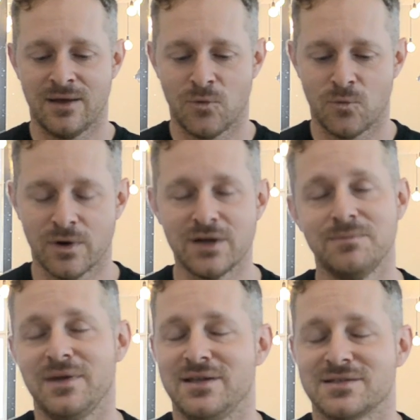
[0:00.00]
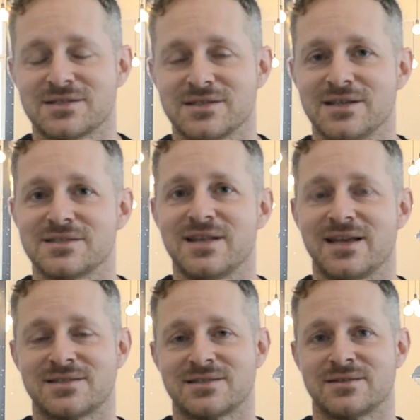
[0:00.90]
What it means is
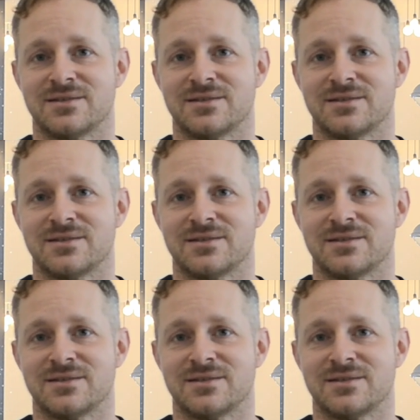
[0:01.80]
that